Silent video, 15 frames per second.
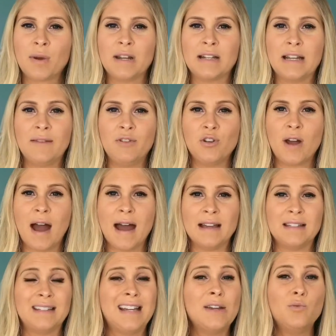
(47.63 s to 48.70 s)
going to give you
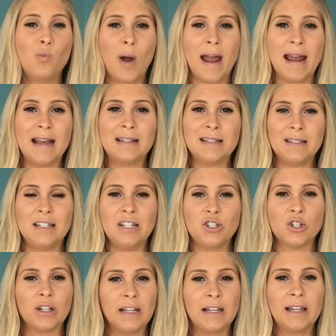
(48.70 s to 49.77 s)
guys 10 ways to
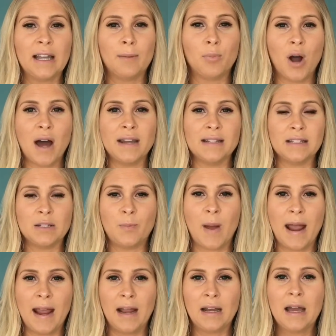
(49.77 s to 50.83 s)
teach legally abroad in
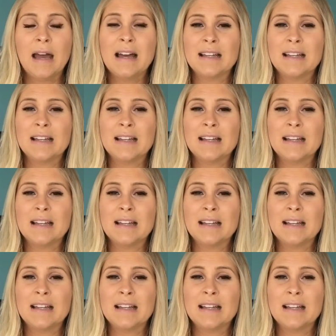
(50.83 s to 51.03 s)
Spain.